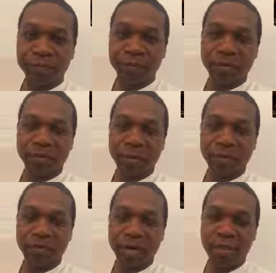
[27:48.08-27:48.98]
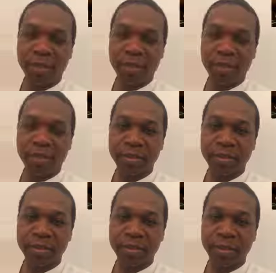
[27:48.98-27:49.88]
A whole heap of farmland.
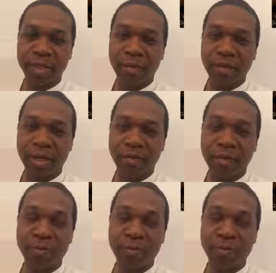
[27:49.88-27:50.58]
Yeah, I remember